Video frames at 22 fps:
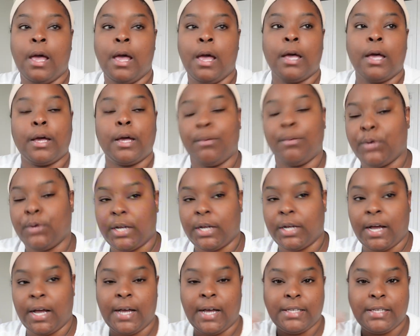Good morning,
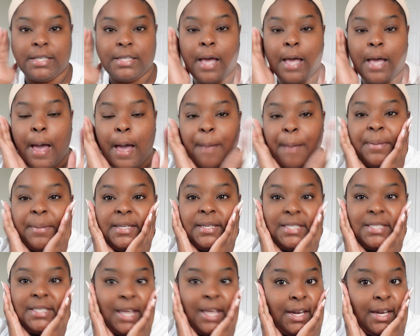guys. Happy
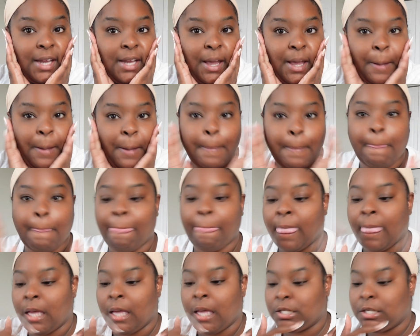Sunday.
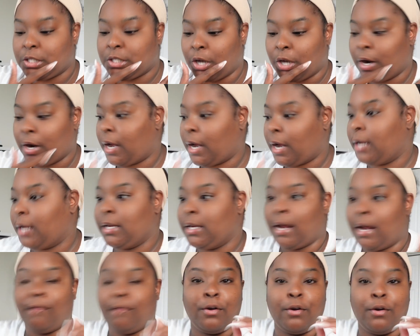Sorry I did
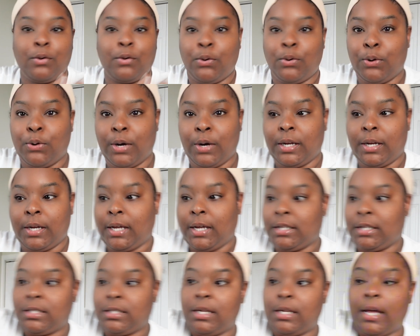not record
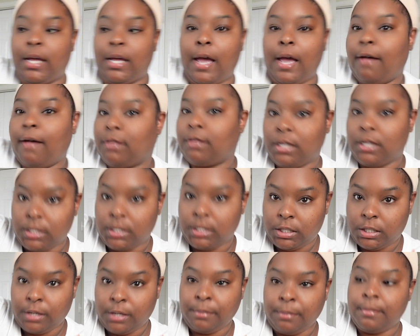yesterday after the
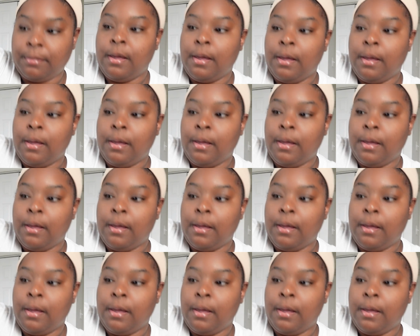gym,